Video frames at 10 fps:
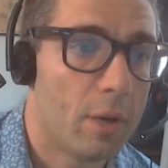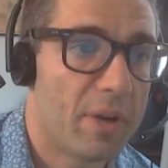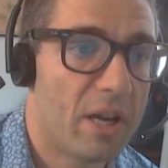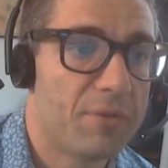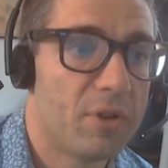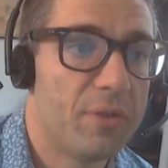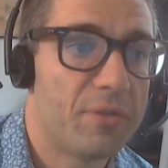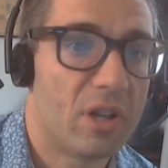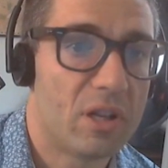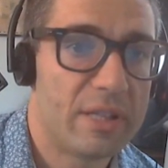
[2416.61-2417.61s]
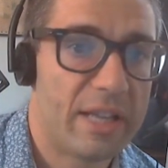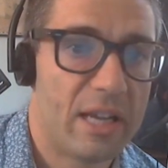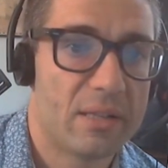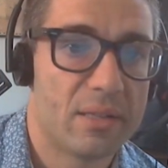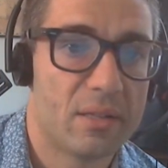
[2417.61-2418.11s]
But after we've done
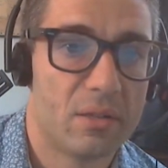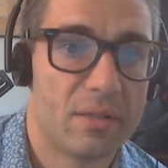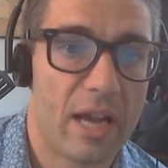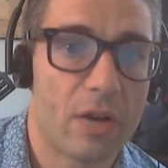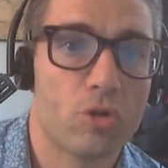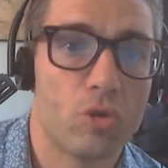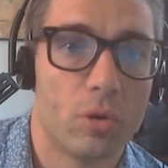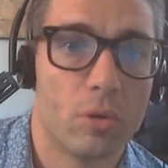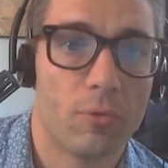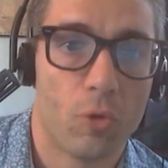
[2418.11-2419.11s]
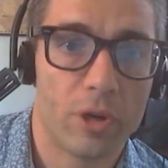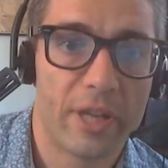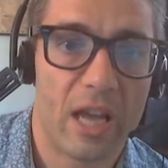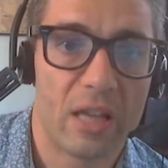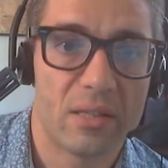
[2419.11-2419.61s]
that, the actual
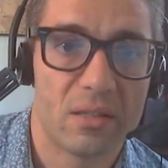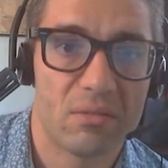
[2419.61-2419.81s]
forecast